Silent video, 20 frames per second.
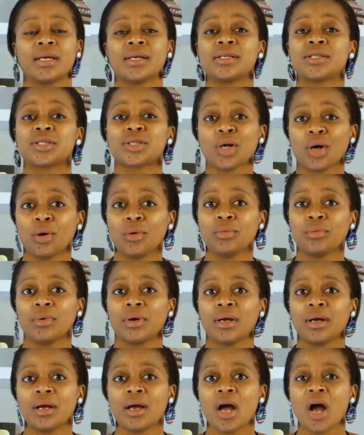So,
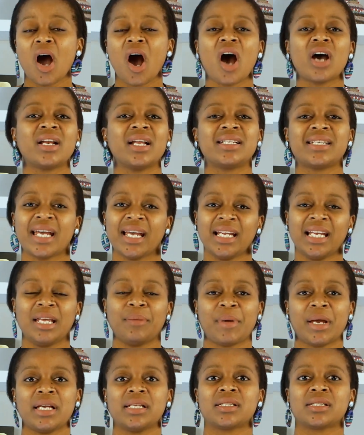on a daily
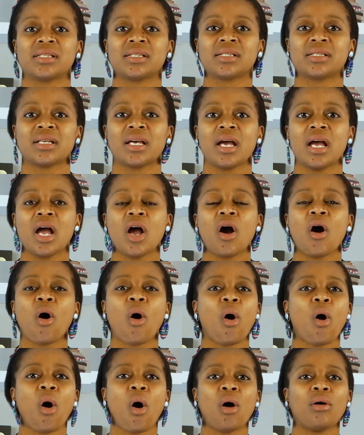basis
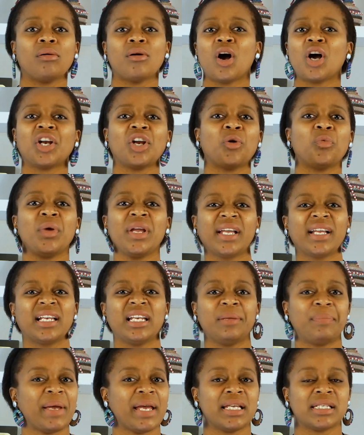or on a
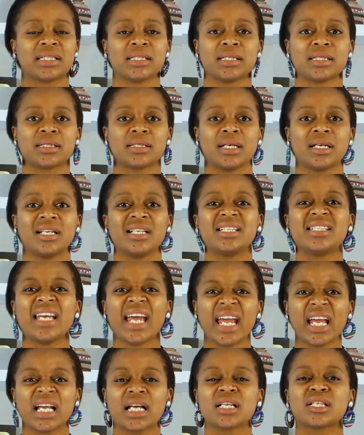weekly basis,
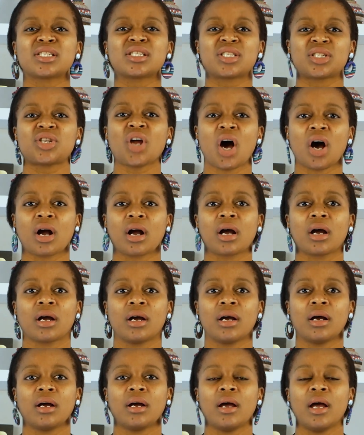take stock.
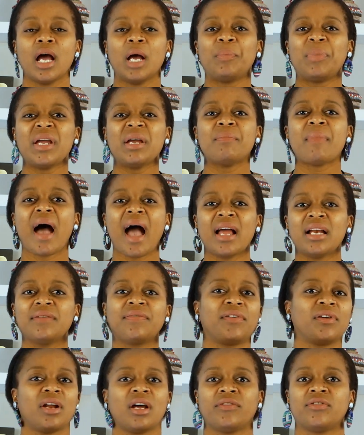Be
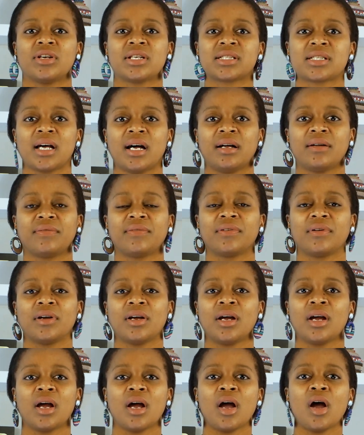mindful of yourself.
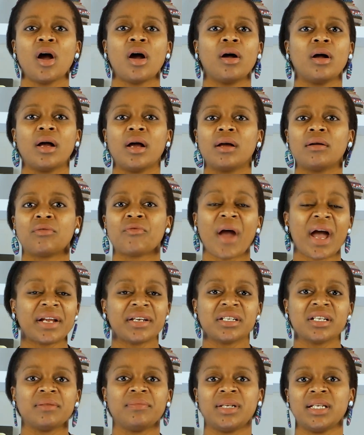
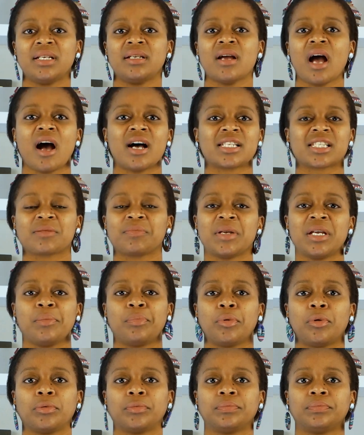Randomly ask
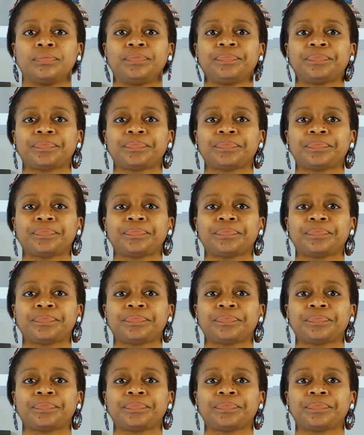people,